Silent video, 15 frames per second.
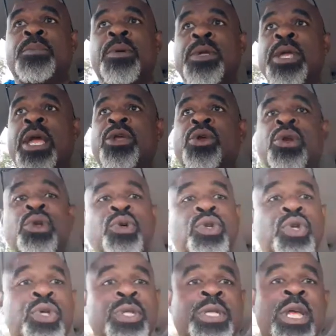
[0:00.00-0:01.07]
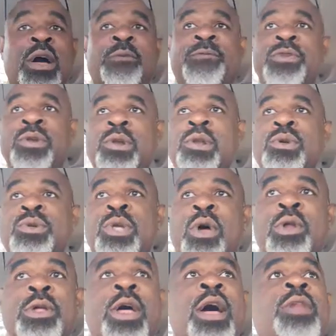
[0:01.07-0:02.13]
You lose yourself and you'll lose all
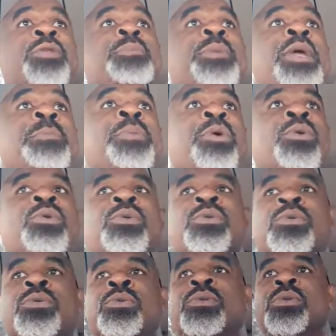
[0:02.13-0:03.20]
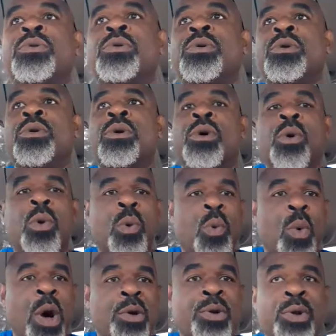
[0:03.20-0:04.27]
the other people
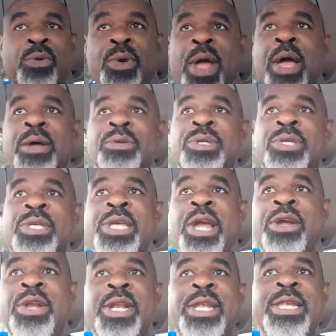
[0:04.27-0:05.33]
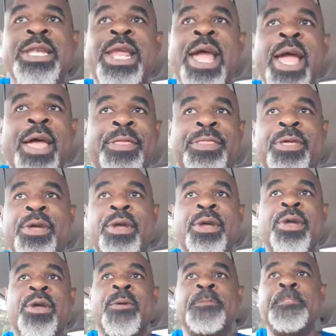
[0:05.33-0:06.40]
walking around scared to death
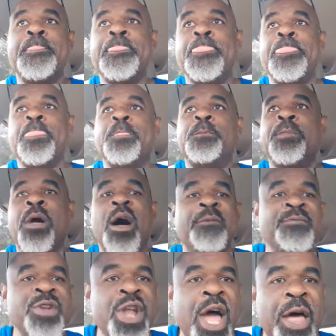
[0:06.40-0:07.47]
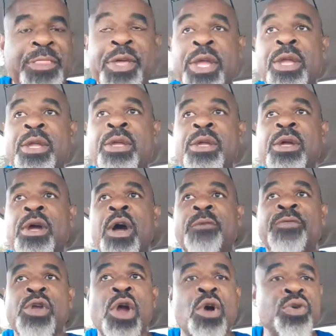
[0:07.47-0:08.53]
of nothing, of
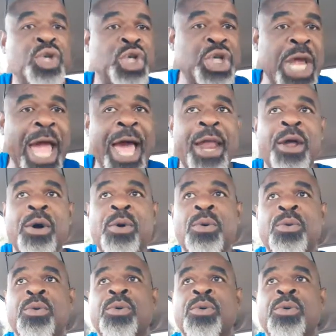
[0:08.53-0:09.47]
your own shadow.